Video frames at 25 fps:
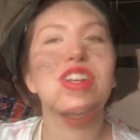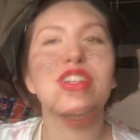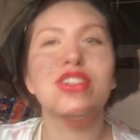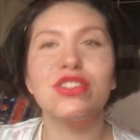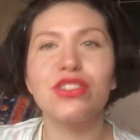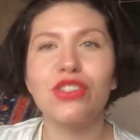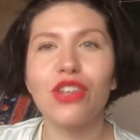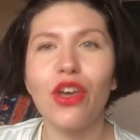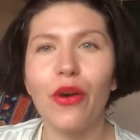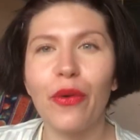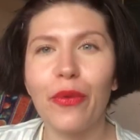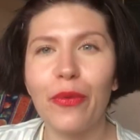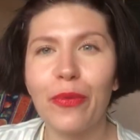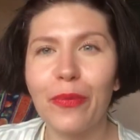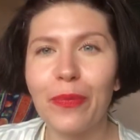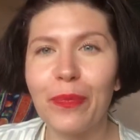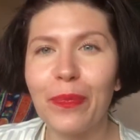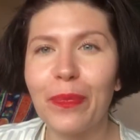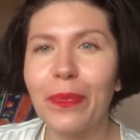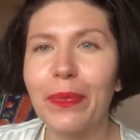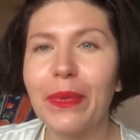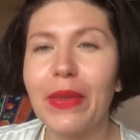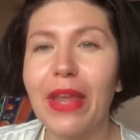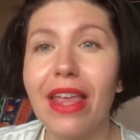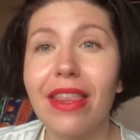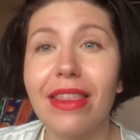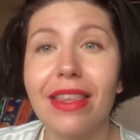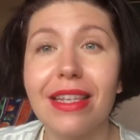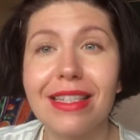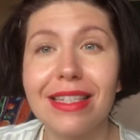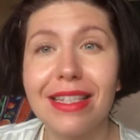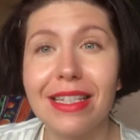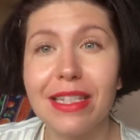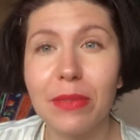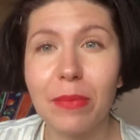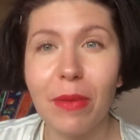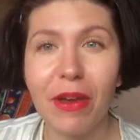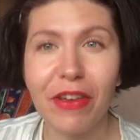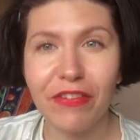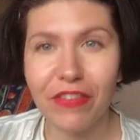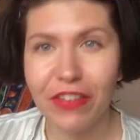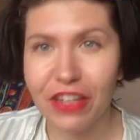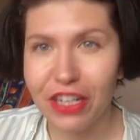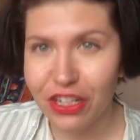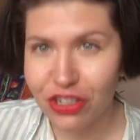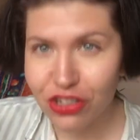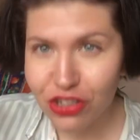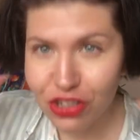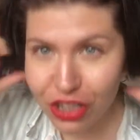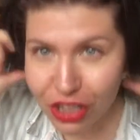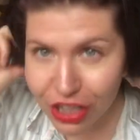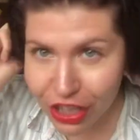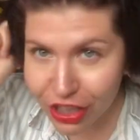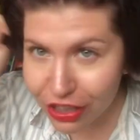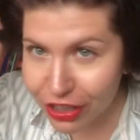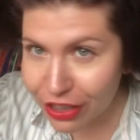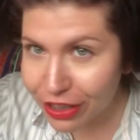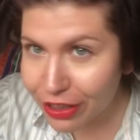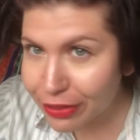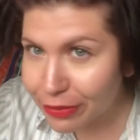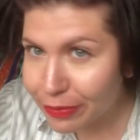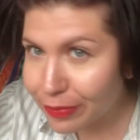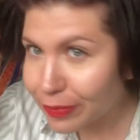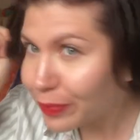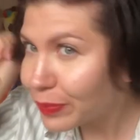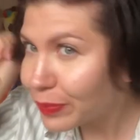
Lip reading: So this is my finished look.